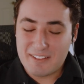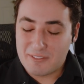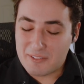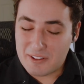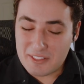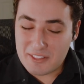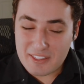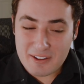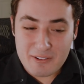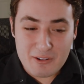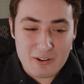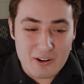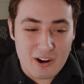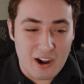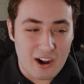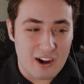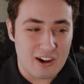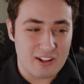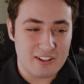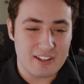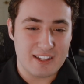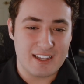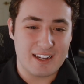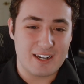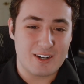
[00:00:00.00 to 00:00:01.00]
well, they were
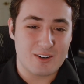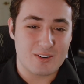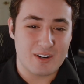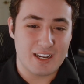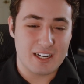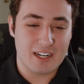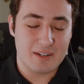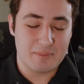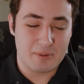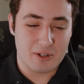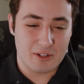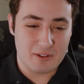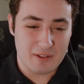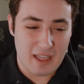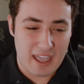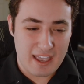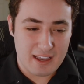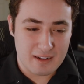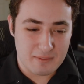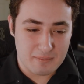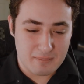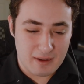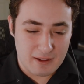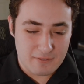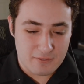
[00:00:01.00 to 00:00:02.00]
all incredible.
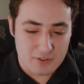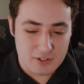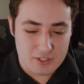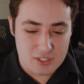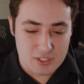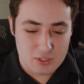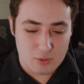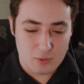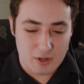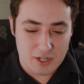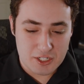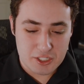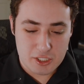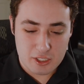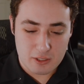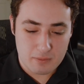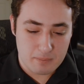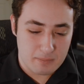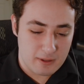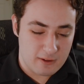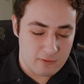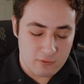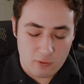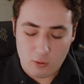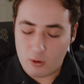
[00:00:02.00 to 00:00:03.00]
And my first question,
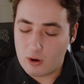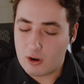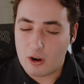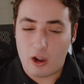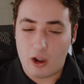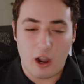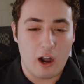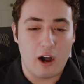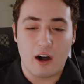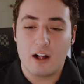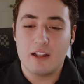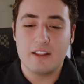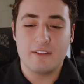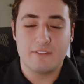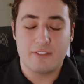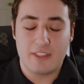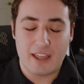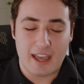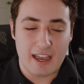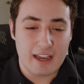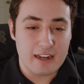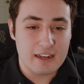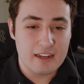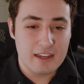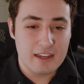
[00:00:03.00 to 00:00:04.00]
before all of that,